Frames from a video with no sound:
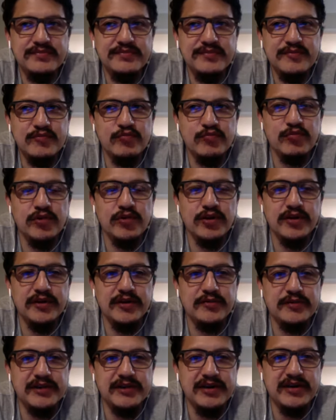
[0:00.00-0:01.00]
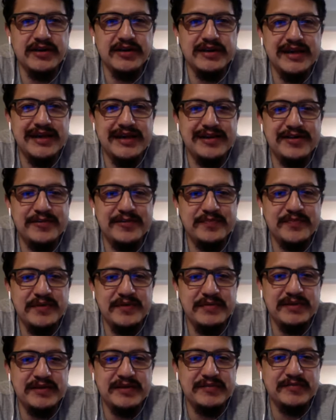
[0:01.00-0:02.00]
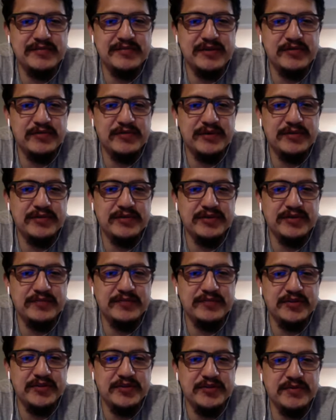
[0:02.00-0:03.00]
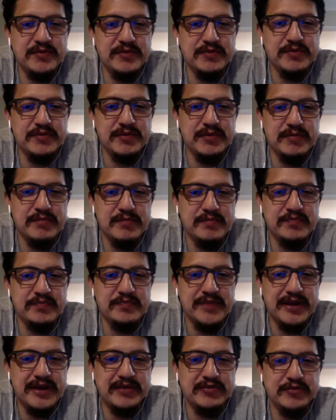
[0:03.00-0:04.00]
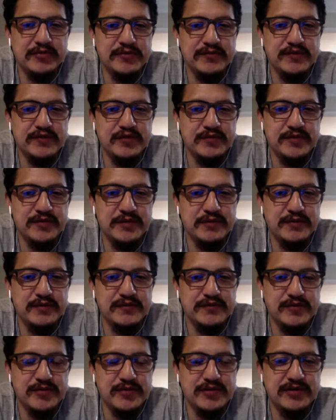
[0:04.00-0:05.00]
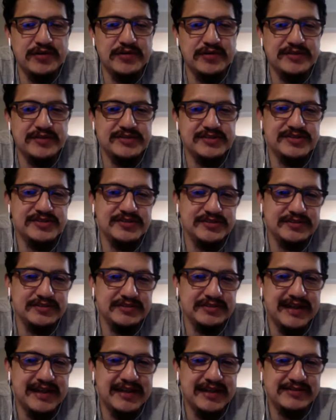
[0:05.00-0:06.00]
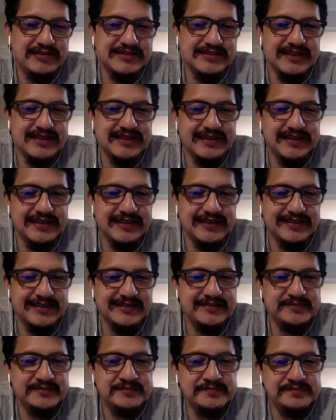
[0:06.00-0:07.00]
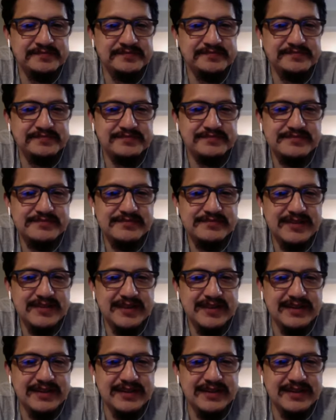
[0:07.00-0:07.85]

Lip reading: worried we are now. I mean, if we were, people were microphobic before. I mean, shoot, now it's kind of like a